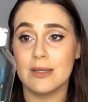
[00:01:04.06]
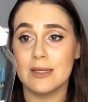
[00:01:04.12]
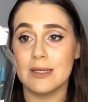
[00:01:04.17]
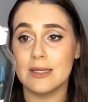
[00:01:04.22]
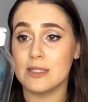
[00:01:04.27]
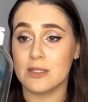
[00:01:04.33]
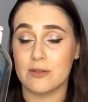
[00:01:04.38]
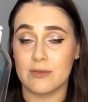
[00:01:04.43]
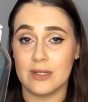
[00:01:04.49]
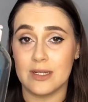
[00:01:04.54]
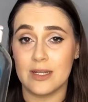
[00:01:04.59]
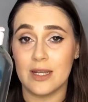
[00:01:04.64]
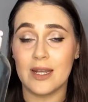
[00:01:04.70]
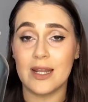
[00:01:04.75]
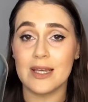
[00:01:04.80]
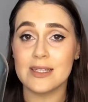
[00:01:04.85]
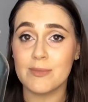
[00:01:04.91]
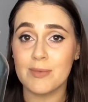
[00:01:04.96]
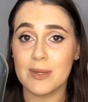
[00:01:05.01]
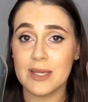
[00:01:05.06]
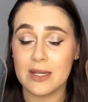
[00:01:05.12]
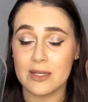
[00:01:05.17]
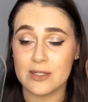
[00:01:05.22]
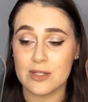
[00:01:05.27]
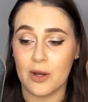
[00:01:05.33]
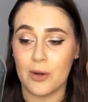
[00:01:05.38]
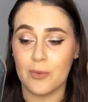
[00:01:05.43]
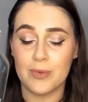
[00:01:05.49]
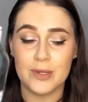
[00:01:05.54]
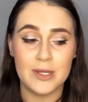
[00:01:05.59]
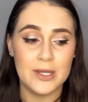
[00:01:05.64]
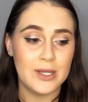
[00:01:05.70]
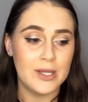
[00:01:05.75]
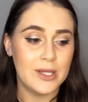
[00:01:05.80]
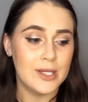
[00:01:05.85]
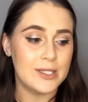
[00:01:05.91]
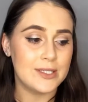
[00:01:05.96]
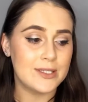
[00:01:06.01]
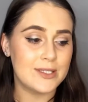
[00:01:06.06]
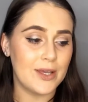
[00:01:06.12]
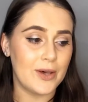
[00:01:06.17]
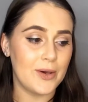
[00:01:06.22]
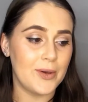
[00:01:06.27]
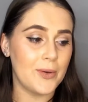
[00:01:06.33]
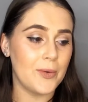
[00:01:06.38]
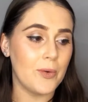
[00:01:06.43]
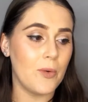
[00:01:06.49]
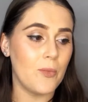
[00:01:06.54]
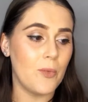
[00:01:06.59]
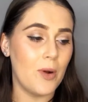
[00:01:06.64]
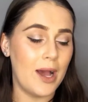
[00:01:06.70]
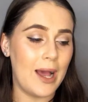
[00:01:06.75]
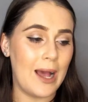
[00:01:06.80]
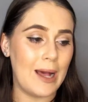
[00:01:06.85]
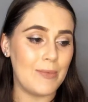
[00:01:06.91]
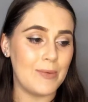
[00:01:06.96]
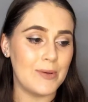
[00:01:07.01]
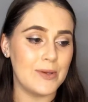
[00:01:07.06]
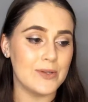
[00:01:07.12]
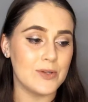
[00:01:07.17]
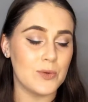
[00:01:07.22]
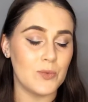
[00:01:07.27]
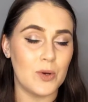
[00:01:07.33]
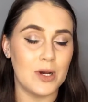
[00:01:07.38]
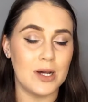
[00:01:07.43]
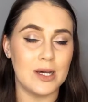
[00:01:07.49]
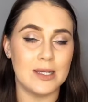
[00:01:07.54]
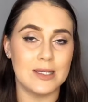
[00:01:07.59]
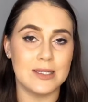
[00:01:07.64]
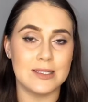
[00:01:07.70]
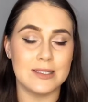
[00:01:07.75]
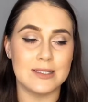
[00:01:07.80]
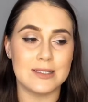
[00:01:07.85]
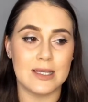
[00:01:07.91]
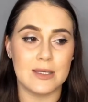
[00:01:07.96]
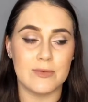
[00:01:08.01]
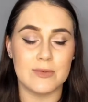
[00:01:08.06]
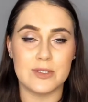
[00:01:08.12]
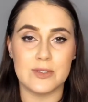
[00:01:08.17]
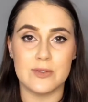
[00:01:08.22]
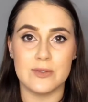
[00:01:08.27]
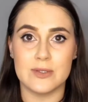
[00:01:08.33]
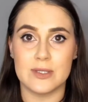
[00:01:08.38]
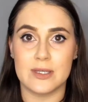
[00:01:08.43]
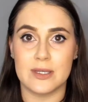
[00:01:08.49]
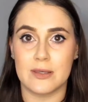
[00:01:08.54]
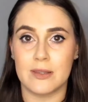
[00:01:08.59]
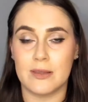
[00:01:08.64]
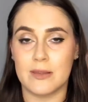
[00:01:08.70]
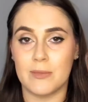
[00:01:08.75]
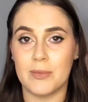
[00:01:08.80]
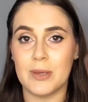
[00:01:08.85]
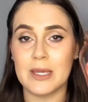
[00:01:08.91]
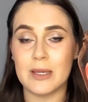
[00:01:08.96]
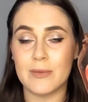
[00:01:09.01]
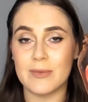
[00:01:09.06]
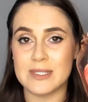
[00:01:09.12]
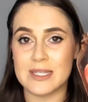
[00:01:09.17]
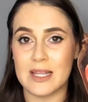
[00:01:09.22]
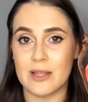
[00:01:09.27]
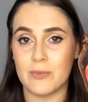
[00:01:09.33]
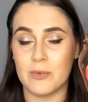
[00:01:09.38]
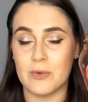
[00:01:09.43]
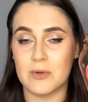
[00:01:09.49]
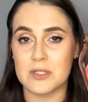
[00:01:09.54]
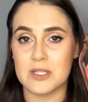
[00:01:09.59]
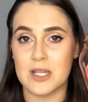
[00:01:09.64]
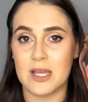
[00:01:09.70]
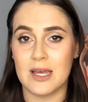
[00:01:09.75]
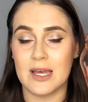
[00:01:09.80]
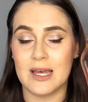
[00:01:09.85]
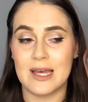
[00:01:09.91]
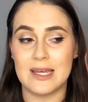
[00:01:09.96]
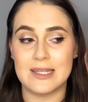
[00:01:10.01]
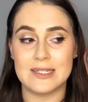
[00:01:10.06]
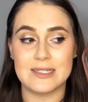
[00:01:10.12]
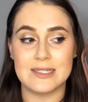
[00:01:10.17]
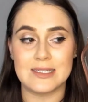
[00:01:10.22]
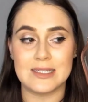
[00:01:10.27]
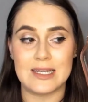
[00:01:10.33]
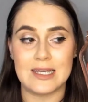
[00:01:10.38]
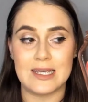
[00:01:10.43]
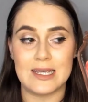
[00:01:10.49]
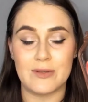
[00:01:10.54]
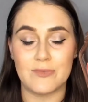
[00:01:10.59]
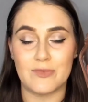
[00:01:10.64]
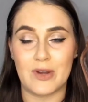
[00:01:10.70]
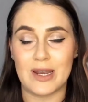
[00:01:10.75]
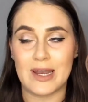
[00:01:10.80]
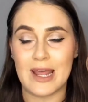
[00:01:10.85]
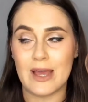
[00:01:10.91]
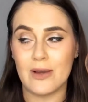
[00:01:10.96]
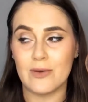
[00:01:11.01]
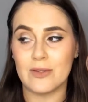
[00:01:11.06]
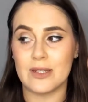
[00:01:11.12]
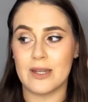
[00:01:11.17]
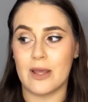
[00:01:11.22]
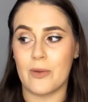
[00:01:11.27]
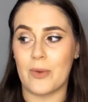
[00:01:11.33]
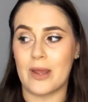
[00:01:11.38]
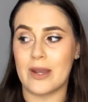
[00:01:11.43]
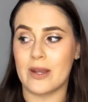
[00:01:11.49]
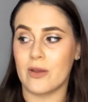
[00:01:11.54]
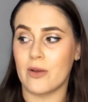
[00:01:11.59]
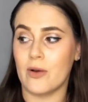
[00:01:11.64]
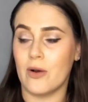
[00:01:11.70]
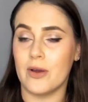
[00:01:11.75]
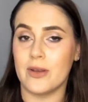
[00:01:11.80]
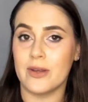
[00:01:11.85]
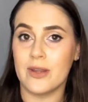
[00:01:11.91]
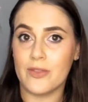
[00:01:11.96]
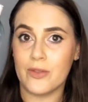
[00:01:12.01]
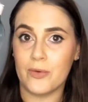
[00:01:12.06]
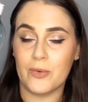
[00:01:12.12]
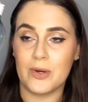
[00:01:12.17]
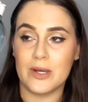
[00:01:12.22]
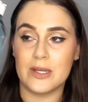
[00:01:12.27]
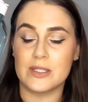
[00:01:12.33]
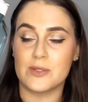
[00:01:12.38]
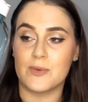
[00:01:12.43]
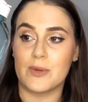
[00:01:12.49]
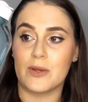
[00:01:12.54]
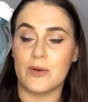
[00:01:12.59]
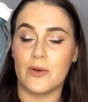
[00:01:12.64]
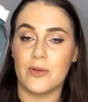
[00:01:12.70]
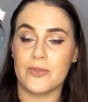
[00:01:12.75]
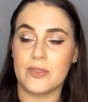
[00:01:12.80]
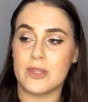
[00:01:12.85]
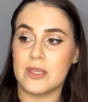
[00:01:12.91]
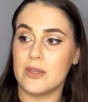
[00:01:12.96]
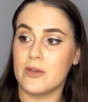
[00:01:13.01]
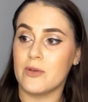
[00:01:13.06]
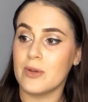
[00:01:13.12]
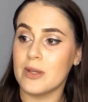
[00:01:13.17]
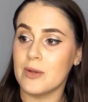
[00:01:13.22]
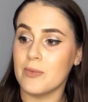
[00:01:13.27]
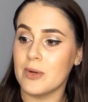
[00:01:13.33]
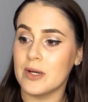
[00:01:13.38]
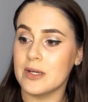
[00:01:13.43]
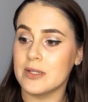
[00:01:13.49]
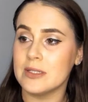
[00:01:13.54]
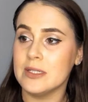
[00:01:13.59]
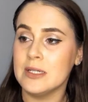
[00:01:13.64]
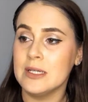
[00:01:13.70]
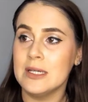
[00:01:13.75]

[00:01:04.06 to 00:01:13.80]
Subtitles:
is green and has a pink top. So what happened was I was using the pink micellar water and it ran out, and I went and got another one, so I got the green one,